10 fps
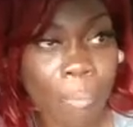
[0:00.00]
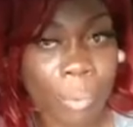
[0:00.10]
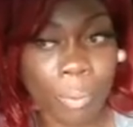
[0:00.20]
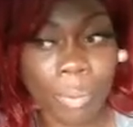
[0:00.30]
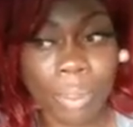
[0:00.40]

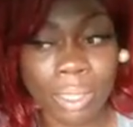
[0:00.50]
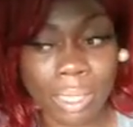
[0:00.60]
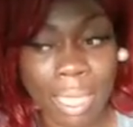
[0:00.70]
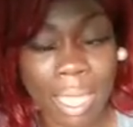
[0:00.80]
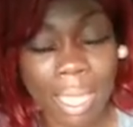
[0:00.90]
But then when you get
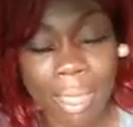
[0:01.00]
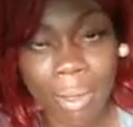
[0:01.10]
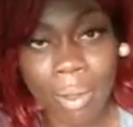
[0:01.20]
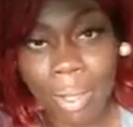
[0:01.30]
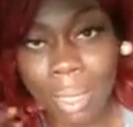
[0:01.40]
to
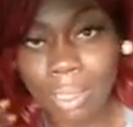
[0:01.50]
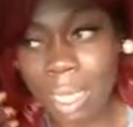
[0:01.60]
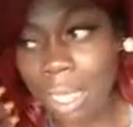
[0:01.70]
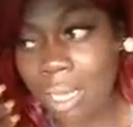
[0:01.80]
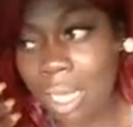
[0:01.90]
hell,
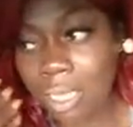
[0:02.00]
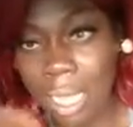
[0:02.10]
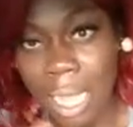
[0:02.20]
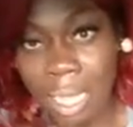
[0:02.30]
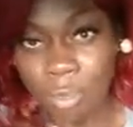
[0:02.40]
it's
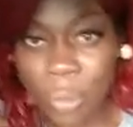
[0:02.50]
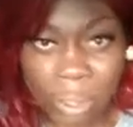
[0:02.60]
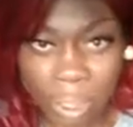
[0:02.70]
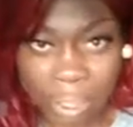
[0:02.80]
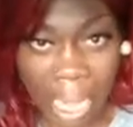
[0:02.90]
like, I
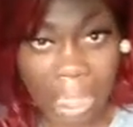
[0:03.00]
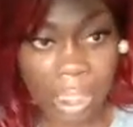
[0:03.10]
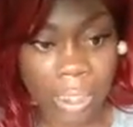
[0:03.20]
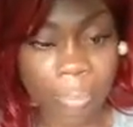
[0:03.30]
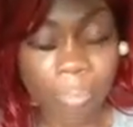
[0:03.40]
tricked you,
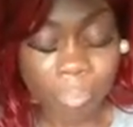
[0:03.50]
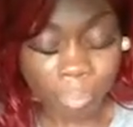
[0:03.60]
gotcha.